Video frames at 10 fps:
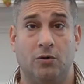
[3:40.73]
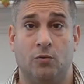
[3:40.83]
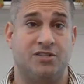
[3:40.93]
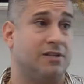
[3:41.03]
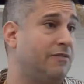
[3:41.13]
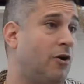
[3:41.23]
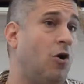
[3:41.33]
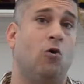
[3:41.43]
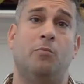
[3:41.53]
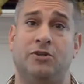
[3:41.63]
We still have a
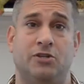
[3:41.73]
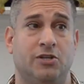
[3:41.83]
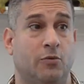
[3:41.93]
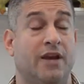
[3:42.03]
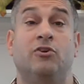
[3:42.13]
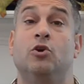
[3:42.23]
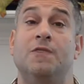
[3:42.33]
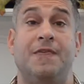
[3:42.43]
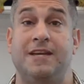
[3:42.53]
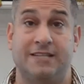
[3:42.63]
whole bunch of junk. We have
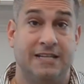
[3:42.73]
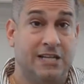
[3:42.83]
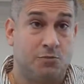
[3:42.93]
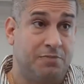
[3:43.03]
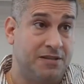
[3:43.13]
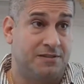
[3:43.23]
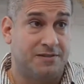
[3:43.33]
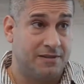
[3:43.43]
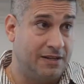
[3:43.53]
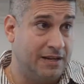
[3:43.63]
good things in each piece,
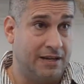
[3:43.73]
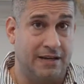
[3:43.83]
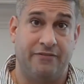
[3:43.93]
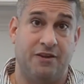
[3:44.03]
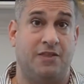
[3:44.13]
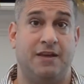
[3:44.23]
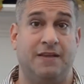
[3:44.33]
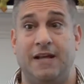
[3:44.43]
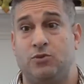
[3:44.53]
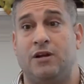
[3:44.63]
in everything,
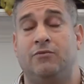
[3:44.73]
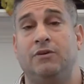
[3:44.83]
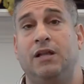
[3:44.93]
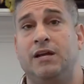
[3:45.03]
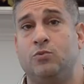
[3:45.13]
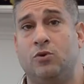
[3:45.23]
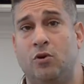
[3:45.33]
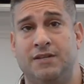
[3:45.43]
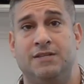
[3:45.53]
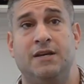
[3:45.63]
and that's what I realized with
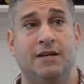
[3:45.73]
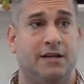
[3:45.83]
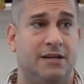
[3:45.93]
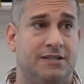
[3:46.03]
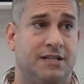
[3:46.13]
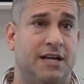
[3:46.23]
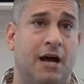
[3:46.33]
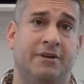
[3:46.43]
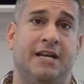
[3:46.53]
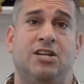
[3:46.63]
all these
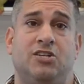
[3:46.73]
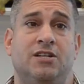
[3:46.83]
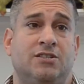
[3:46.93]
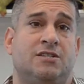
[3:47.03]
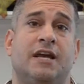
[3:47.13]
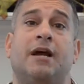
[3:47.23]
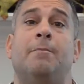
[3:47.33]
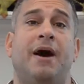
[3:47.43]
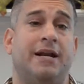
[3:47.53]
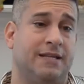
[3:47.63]
denominations. It's like a
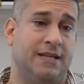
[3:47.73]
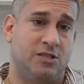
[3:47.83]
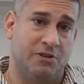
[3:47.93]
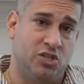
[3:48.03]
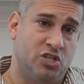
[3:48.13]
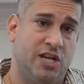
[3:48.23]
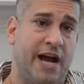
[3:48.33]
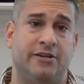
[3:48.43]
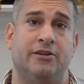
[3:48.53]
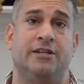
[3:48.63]
body that's been
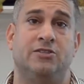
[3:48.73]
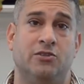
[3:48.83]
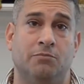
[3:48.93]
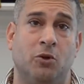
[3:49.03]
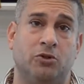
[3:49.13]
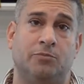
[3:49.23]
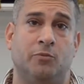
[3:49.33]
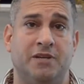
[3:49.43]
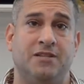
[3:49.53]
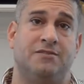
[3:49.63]
shattered into multiple
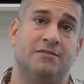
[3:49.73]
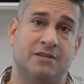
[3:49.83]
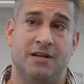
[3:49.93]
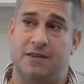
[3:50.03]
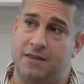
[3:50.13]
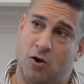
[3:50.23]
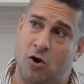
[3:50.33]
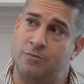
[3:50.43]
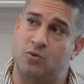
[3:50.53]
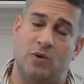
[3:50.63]
pieces. The
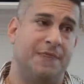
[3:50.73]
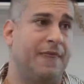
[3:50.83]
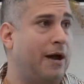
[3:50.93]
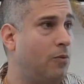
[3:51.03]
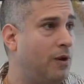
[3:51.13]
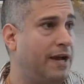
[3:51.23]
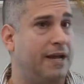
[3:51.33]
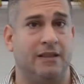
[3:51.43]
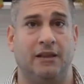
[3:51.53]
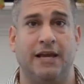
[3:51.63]
arms went that
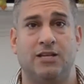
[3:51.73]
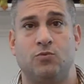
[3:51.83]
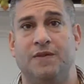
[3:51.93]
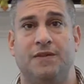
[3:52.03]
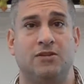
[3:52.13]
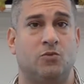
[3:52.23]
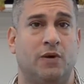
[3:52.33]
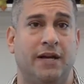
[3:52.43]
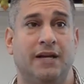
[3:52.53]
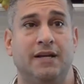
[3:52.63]
way, the legs went this
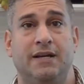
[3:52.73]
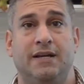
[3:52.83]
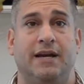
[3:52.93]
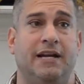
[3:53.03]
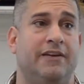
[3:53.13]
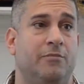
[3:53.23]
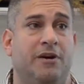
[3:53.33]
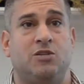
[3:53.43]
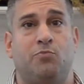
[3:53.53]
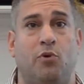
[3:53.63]
way, and
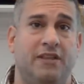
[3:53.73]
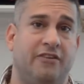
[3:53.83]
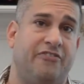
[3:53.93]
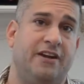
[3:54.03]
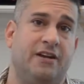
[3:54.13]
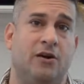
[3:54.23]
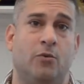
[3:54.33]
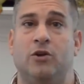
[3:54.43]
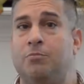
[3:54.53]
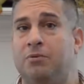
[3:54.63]
everybody's pointing their finger, no,
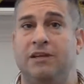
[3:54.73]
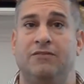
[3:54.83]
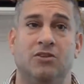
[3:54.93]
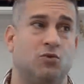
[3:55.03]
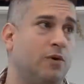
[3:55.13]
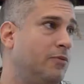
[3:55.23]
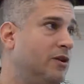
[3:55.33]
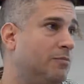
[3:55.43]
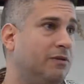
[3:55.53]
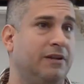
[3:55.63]
we don't believe this way, we
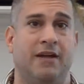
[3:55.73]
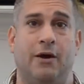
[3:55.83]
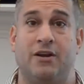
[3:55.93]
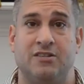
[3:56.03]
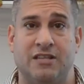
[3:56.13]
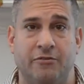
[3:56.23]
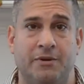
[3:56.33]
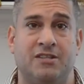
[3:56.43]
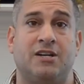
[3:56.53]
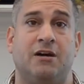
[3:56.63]
don't believe that way, because
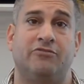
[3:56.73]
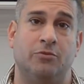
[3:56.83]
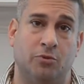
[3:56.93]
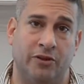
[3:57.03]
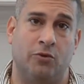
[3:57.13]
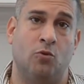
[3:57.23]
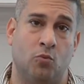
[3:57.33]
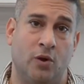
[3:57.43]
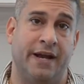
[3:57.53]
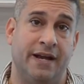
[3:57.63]
everybody's comfortable in their own
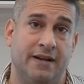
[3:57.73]
way.